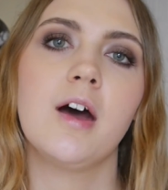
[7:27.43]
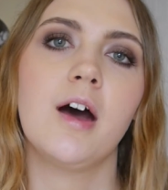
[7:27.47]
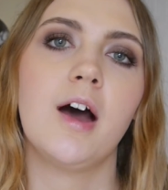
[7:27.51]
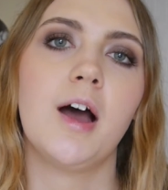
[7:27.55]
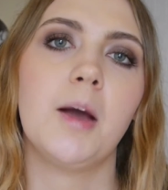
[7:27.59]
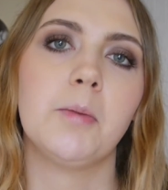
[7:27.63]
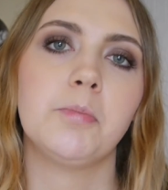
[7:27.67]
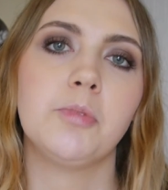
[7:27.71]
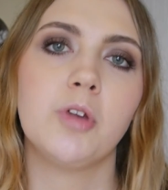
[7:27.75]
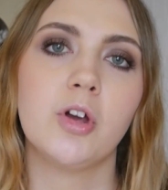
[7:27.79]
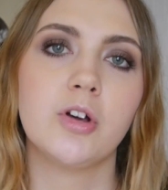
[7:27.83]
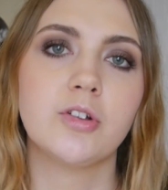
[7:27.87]

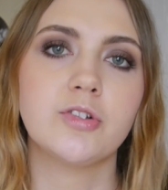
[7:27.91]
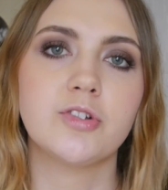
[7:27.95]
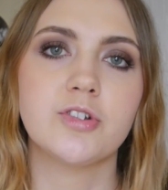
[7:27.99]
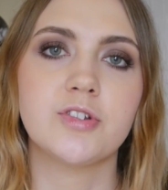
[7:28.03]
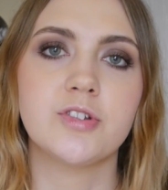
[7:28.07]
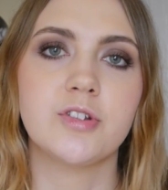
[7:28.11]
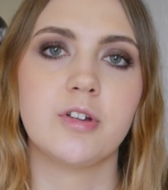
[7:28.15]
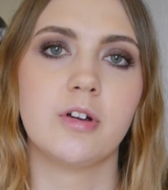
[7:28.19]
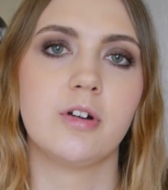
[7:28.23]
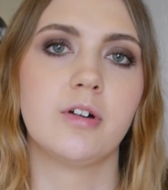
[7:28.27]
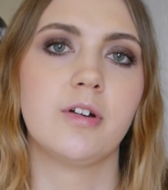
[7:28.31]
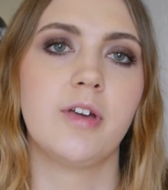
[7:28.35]
I'm not
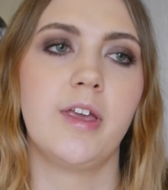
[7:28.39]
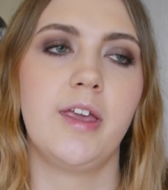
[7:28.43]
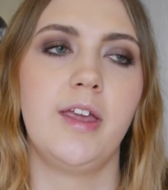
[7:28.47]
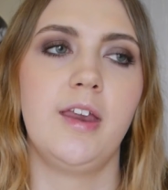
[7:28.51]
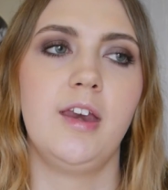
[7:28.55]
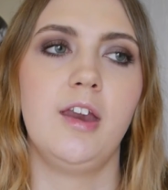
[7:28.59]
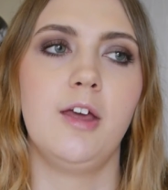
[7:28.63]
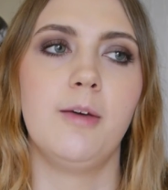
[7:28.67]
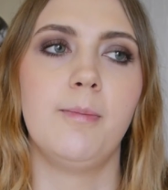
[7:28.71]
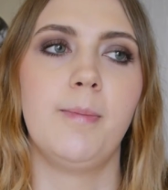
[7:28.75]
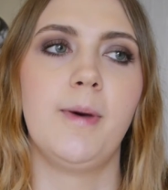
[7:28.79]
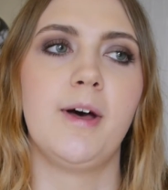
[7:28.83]
just
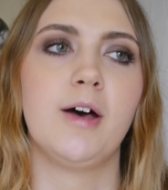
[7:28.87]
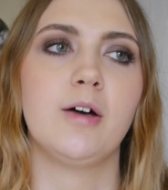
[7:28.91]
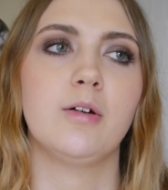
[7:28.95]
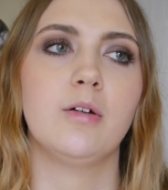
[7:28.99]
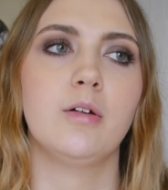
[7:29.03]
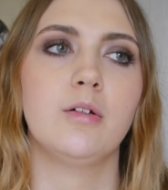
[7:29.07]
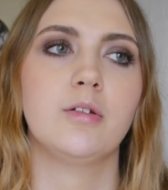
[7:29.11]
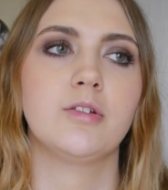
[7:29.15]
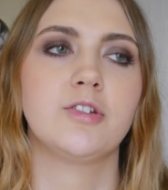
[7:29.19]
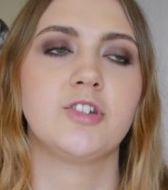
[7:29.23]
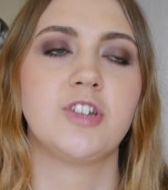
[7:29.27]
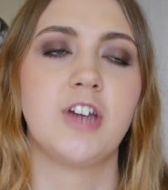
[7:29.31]
talking
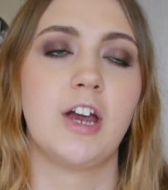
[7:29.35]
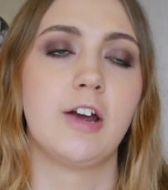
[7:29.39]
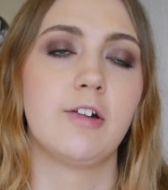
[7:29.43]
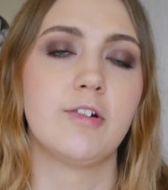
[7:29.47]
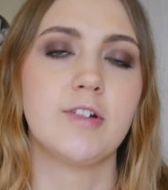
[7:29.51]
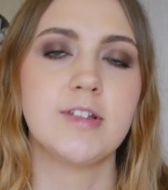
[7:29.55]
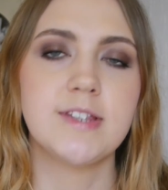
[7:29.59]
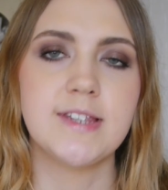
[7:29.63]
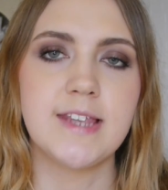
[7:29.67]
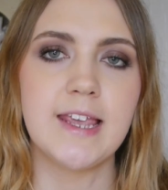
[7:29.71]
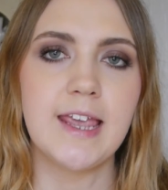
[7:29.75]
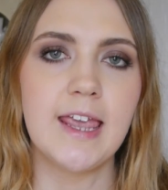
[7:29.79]
about
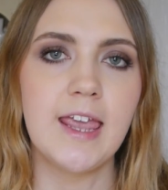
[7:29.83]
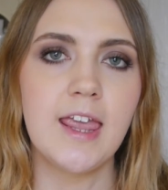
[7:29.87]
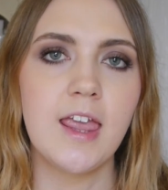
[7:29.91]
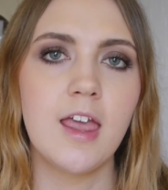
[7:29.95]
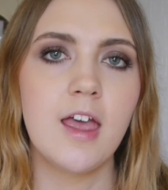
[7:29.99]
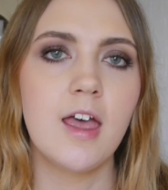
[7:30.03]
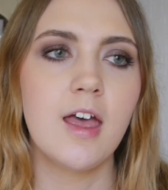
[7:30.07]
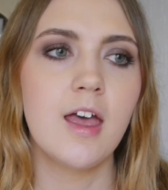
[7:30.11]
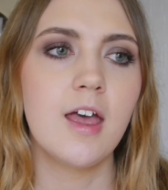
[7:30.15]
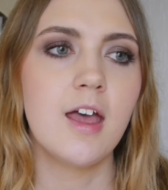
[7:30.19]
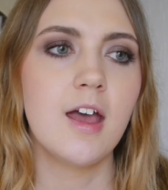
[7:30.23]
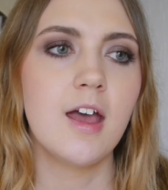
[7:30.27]
charity,